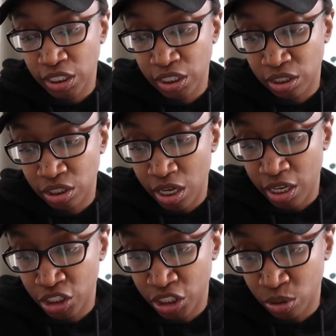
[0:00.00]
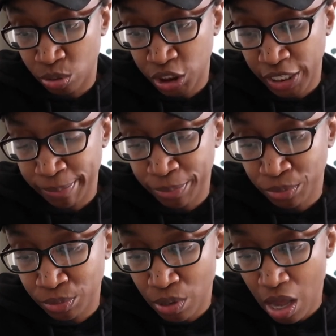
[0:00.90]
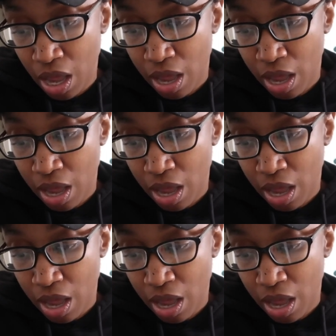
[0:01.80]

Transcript: It's a gentle shampoo,